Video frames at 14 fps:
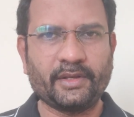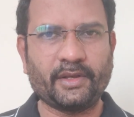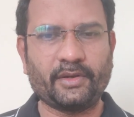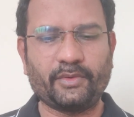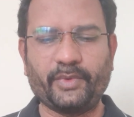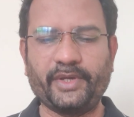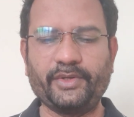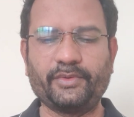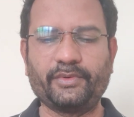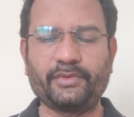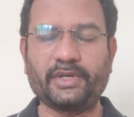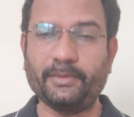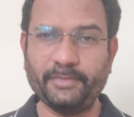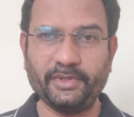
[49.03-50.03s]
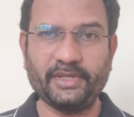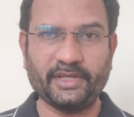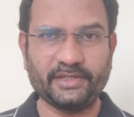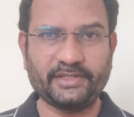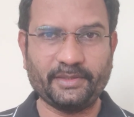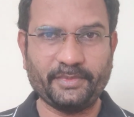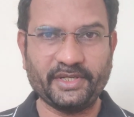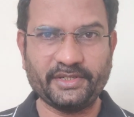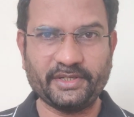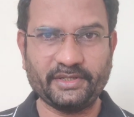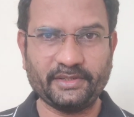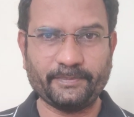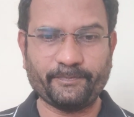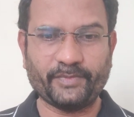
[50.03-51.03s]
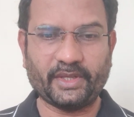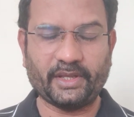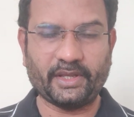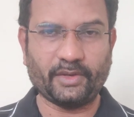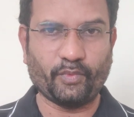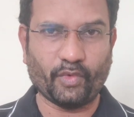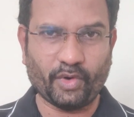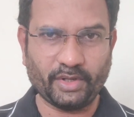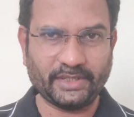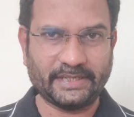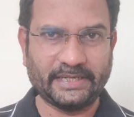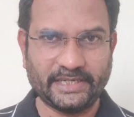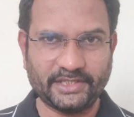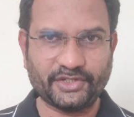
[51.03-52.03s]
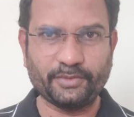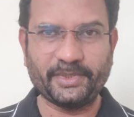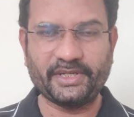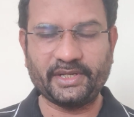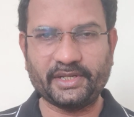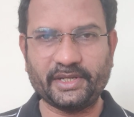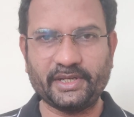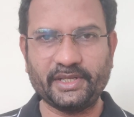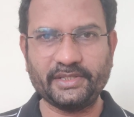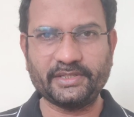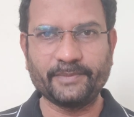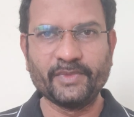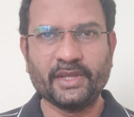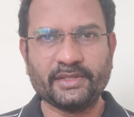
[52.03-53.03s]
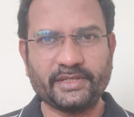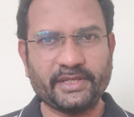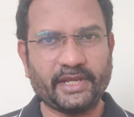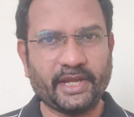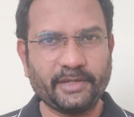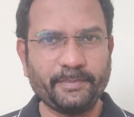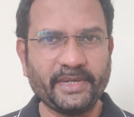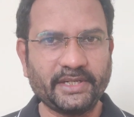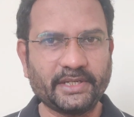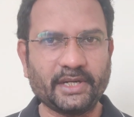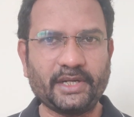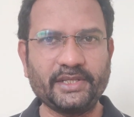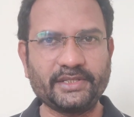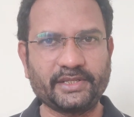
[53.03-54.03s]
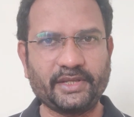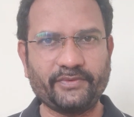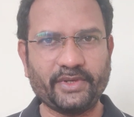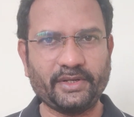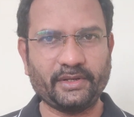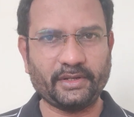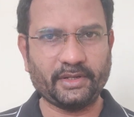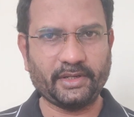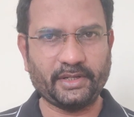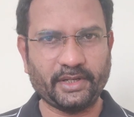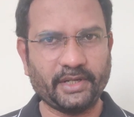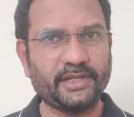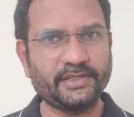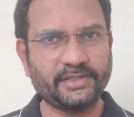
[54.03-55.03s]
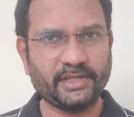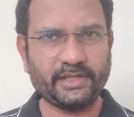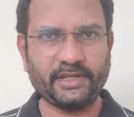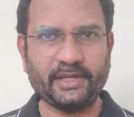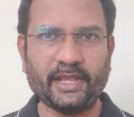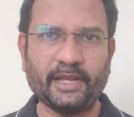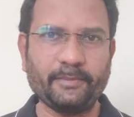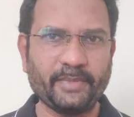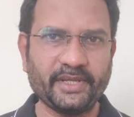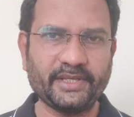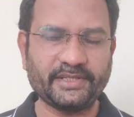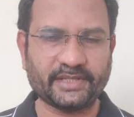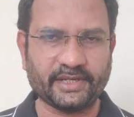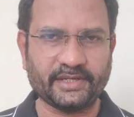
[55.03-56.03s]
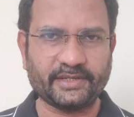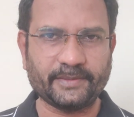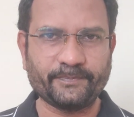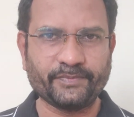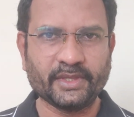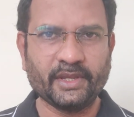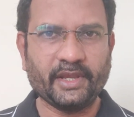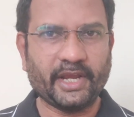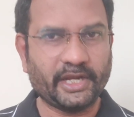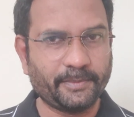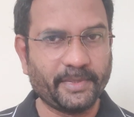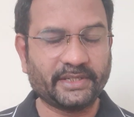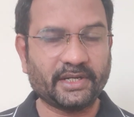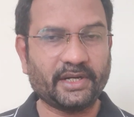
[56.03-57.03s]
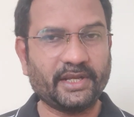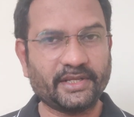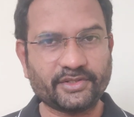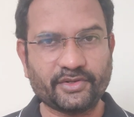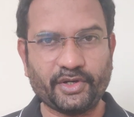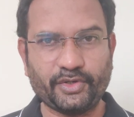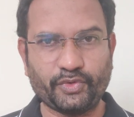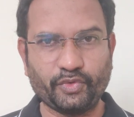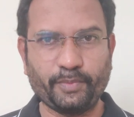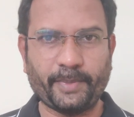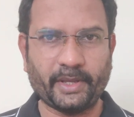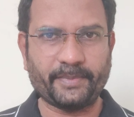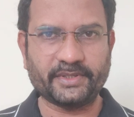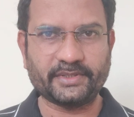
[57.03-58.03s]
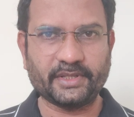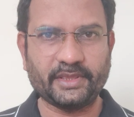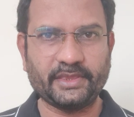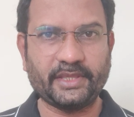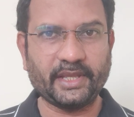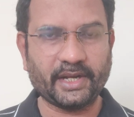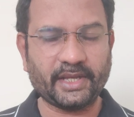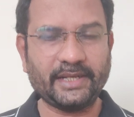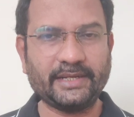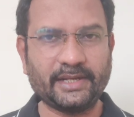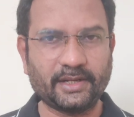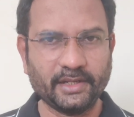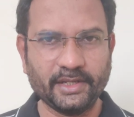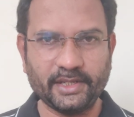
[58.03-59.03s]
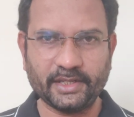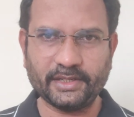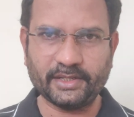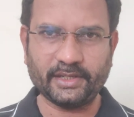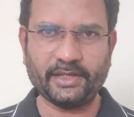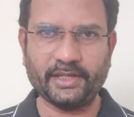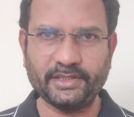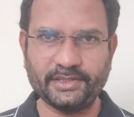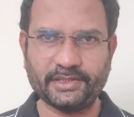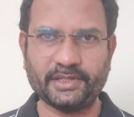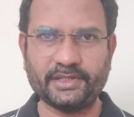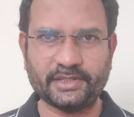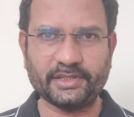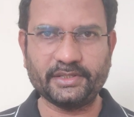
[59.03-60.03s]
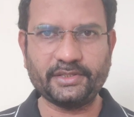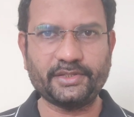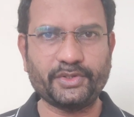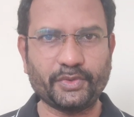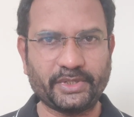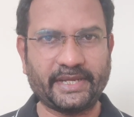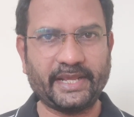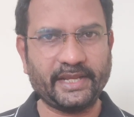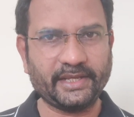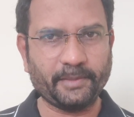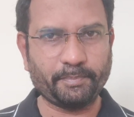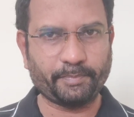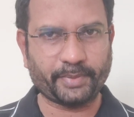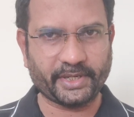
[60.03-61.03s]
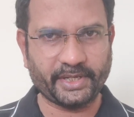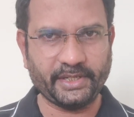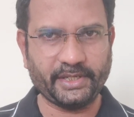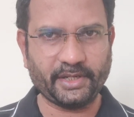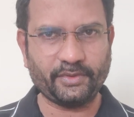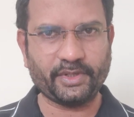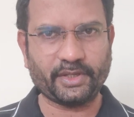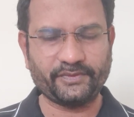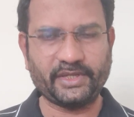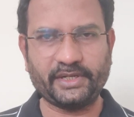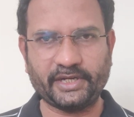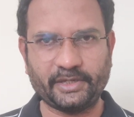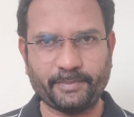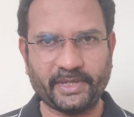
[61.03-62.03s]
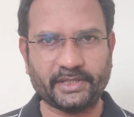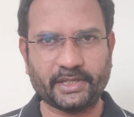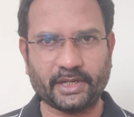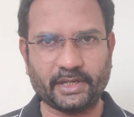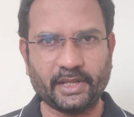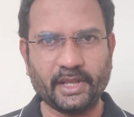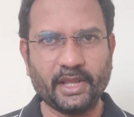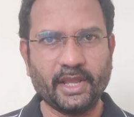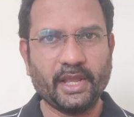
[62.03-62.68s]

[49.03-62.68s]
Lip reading: Now, when you come to the examination, what needs to be taken is, see, admit card is given, it is there in NBE site. Admit card has got two papers. There are clear cut instructions to take a printout of that admit card.